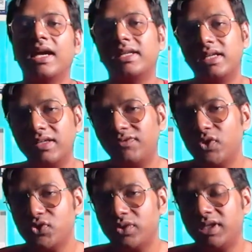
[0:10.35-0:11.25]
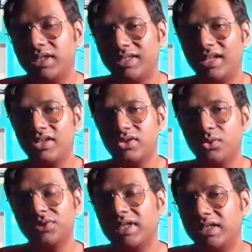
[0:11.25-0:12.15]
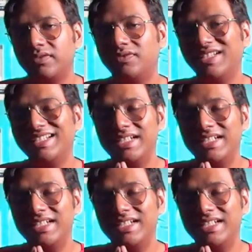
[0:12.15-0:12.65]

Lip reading: and unfortunately there is no scientific